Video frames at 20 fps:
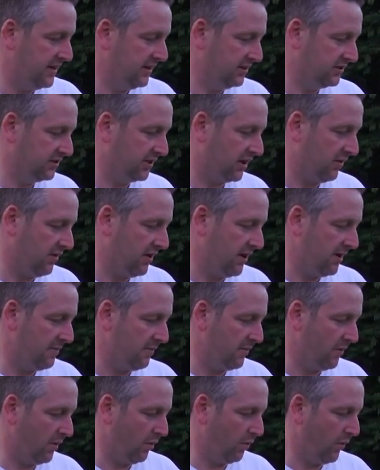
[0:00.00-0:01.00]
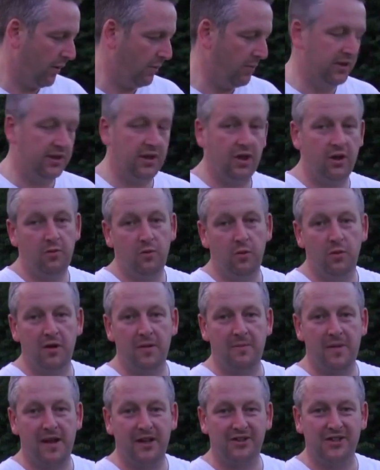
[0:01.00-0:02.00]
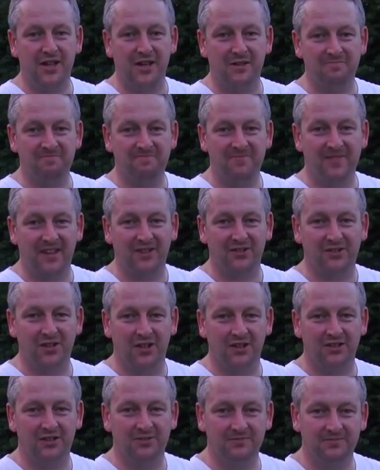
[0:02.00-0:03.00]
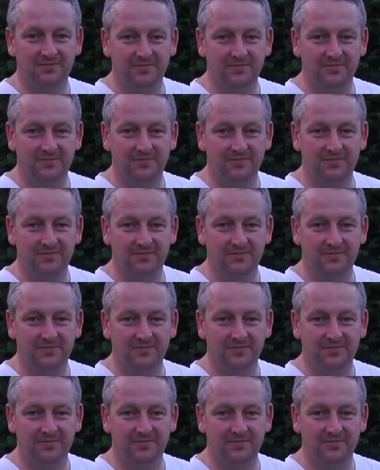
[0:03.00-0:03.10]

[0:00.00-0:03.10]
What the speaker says: So when we do, we'll get back to you. Thanks, guys.